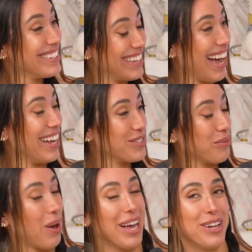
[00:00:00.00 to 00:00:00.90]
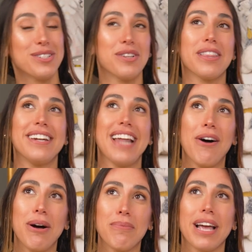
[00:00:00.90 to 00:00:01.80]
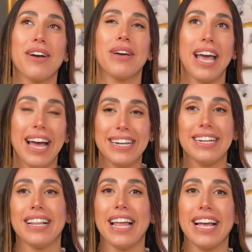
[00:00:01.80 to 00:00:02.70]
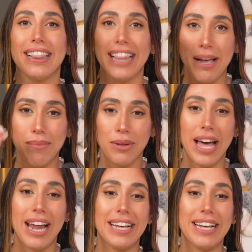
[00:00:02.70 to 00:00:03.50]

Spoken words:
Yeah, it's wild. So then now I'm like, okay, I need to like label that.